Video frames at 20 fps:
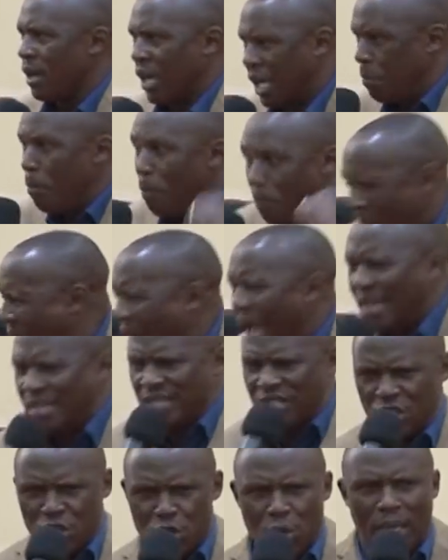It
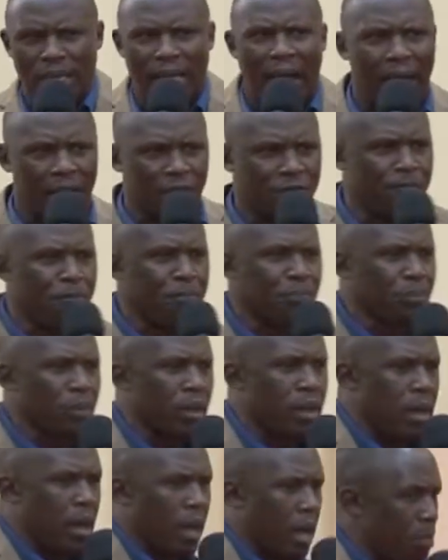binds your life.
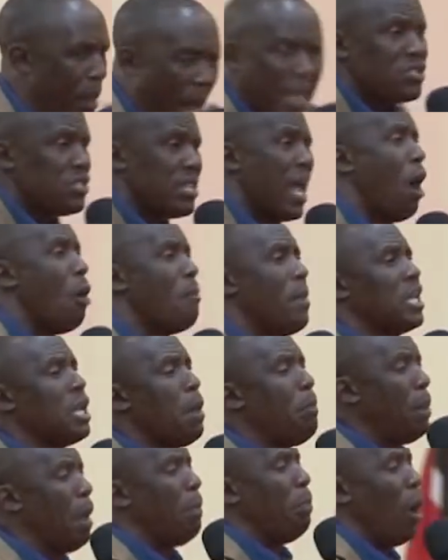And that's how
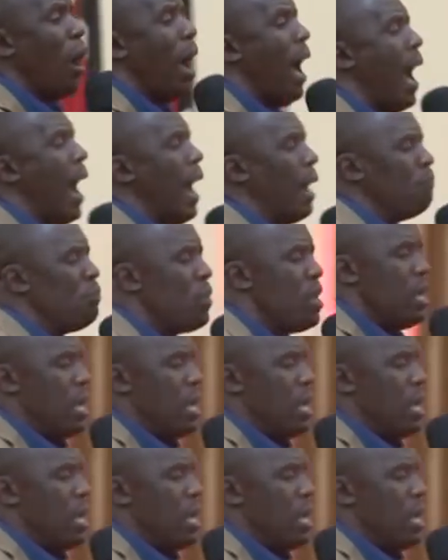many people are.